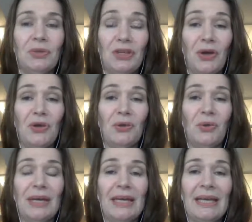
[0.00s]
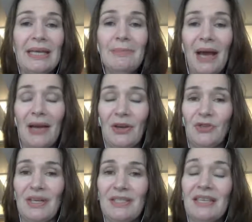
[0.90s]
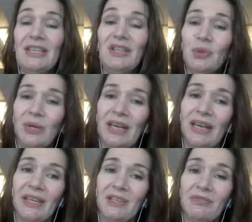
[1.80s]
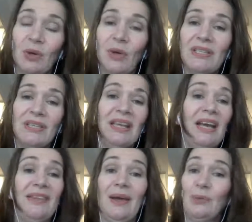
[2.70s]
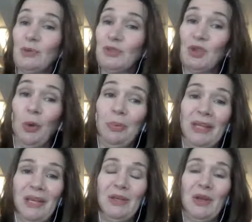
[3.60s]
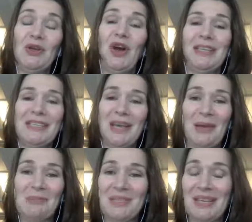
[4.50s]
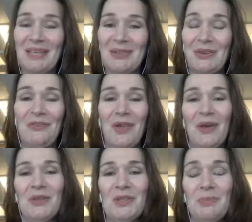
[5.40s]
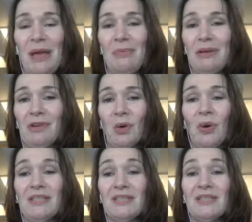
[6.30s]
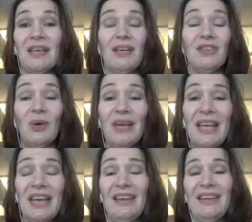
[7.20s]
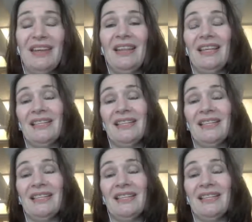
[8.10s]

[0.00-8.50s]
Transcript: know your email address into a connection request, and that will stop 98% of those spammy requests. So again, there's a